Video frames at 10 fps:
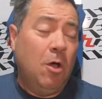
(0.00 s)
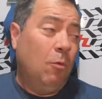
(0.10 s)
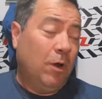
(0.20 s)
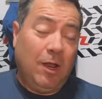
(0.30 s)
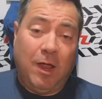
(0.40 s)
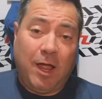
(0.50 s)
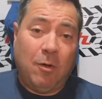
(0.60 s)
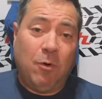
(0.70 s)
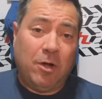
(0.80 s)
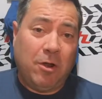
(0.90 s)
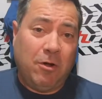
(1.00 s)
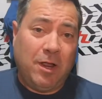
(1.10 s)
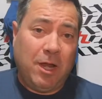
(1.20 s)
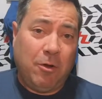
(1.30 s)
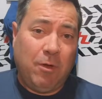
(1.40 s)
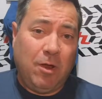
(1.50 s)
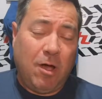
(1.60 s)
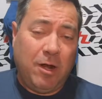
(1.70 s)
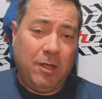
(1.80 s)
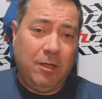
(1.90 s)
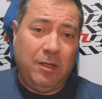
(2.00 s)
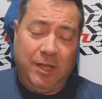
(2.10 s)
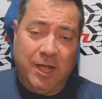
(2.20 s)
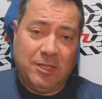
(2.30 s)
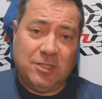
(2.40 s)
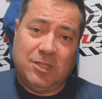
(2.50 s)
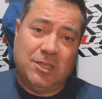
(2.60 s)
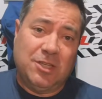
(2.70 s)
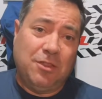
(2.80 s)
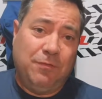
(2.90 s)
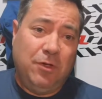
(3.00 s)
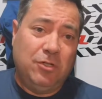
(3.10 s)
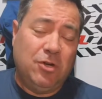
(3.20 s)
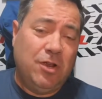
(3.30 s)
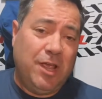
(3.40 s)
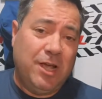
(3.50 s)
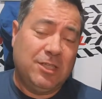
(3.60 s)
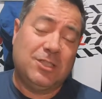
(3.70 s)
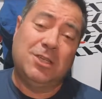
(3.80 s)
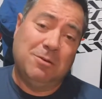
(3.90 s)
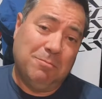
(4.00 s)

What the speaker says: Would I like a 180-degree awning? Yes. Is it in the future? Yes.